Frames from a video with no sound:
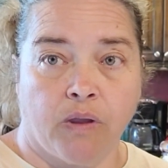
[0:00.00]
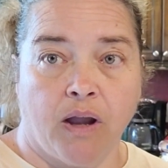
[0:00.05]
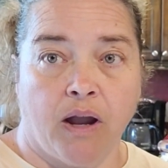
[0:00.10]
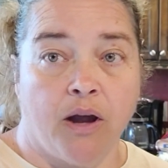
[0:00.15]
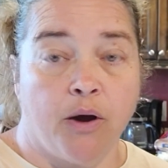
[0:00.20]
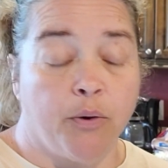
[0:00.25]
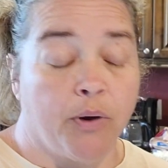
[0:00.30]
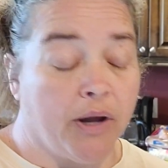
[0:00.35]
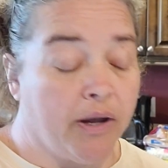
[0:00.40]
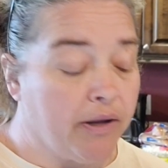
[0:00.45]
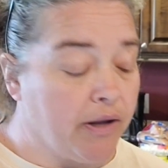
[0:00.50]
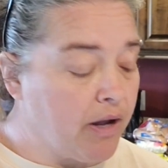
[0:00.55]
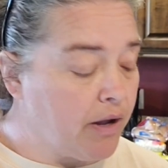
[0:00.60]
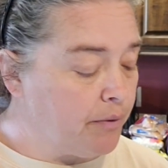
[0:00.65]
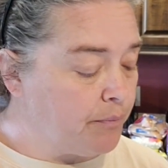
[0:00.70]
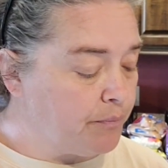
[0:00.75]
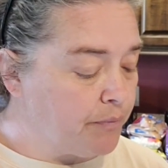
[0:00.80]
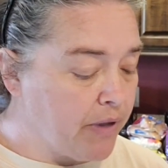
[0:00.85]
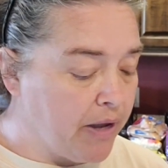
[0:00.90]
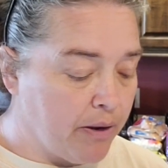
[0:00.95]
Okay, y'all,
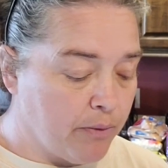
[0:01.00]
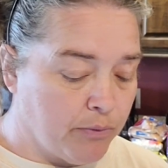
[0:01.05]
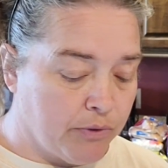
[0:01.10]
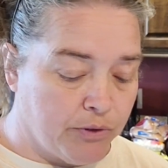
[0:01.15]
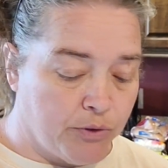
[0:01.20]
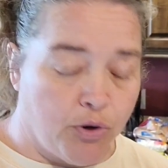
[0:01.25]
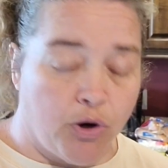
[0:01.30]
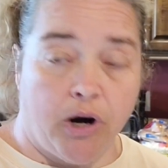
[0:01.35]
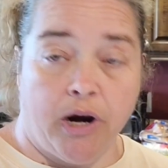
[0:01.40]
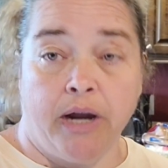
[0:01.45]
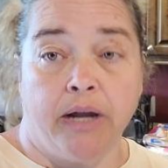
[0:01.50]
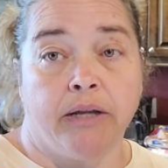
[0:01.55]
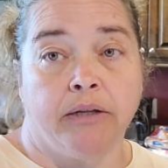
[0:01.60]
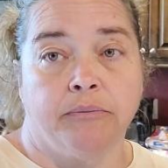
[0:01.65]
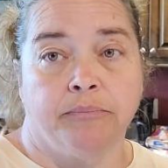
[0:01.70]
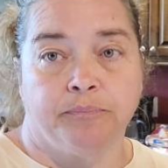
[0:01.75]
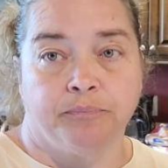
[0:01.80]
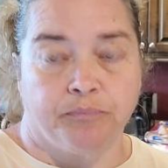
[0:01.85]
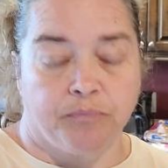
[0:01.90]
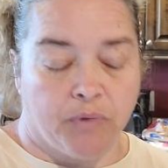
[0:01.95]
that was great.
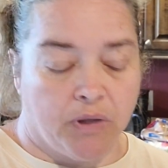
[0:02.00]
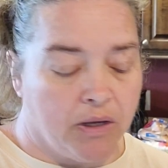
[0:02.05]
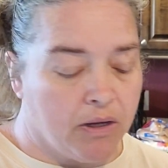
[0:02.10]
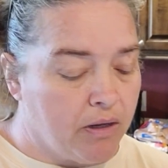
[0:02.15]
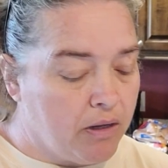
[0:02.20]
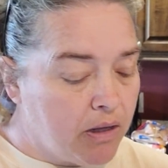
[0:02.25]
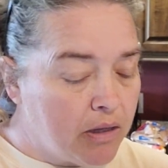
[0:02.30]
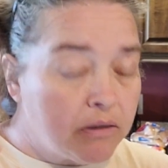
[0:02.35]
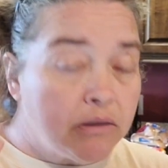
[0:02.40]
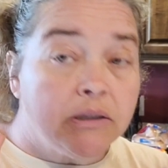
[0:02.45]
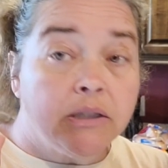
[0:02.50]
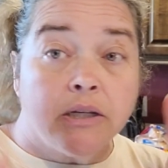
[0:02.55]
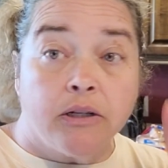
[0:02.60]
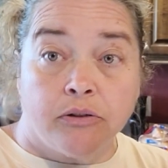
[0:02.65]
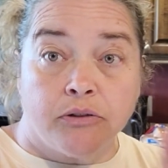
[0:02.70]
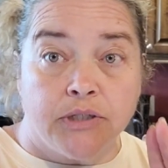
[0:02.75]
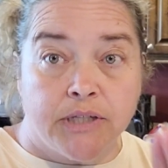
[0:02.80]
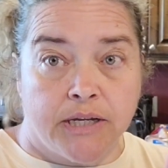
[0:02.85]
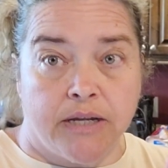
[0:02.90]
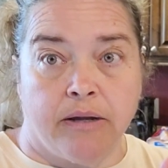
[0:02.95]

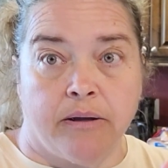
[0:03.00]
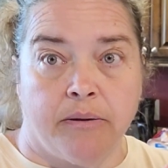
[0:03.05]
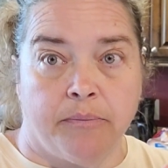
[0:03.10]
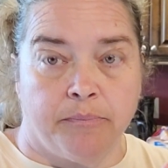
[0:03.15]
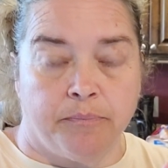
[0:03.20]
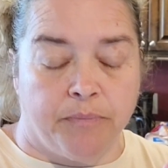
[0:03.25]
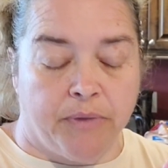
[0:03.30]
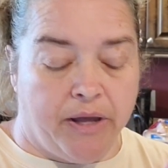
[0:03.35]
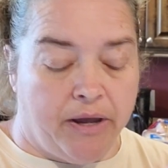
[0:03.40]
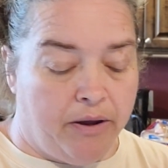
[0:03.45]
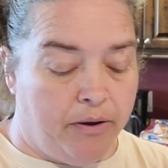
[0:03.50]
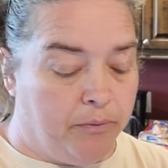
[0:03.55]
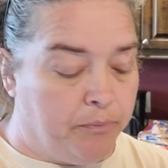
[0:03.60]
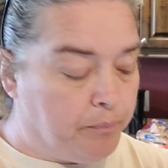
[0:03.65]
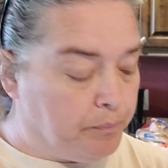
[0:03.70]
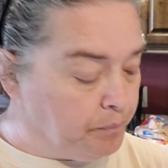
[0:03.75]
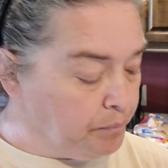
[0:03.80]
Little tip, though.